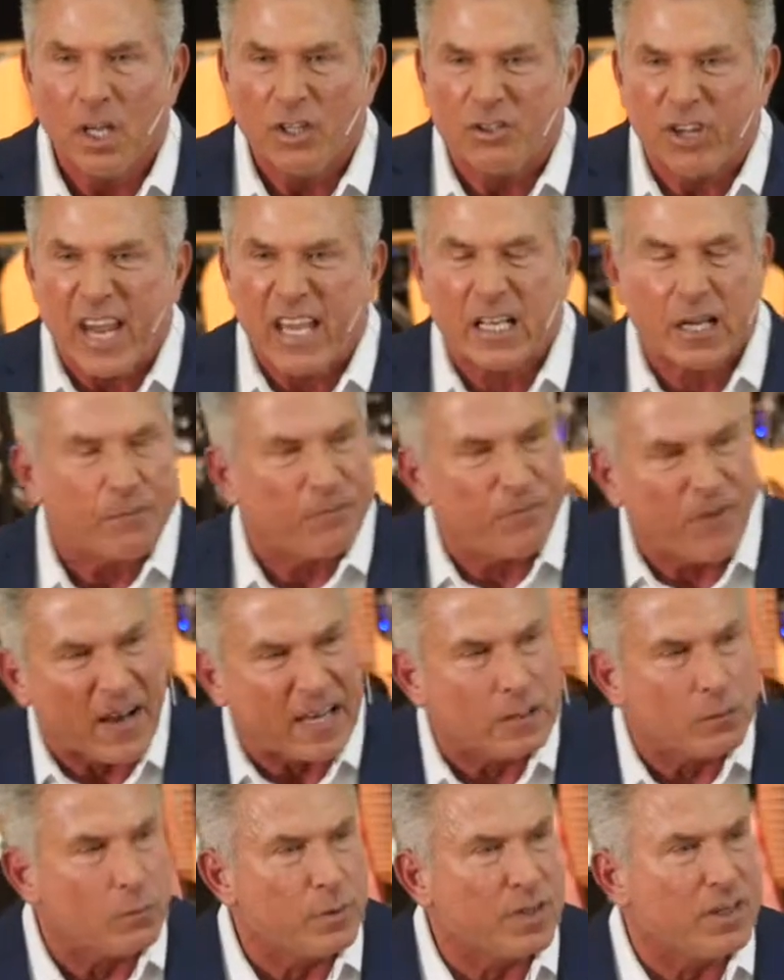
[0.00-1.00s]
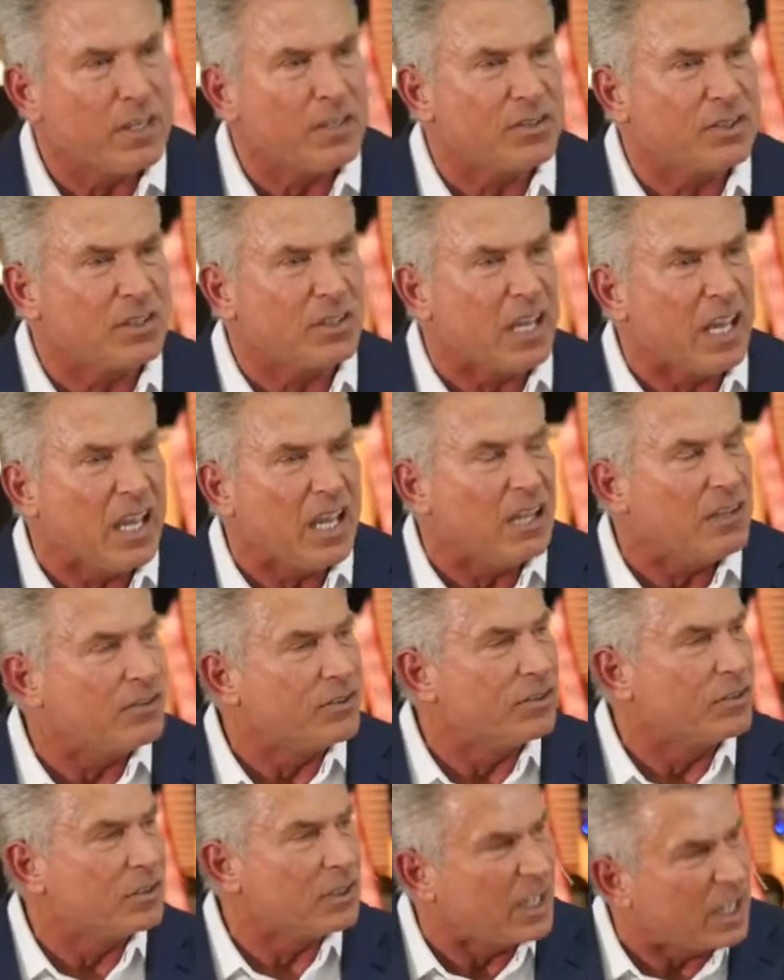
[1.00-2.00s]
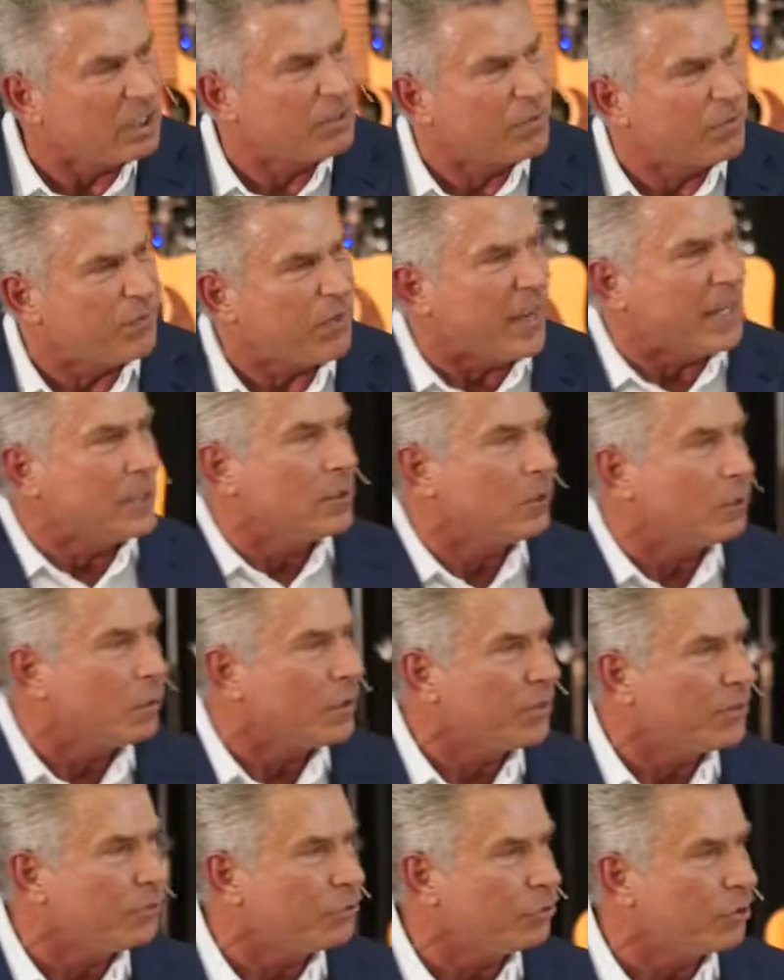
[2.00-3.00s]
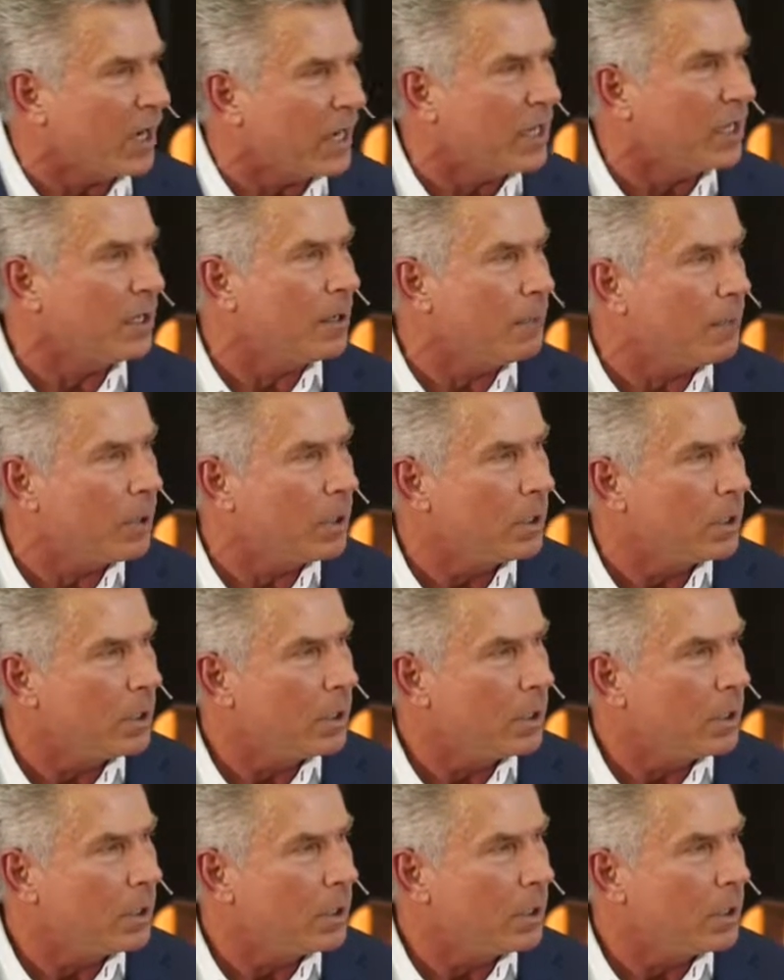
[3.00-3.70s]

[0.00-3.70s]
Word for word: Jacob fighting with his kids, kids fighting with Jacob.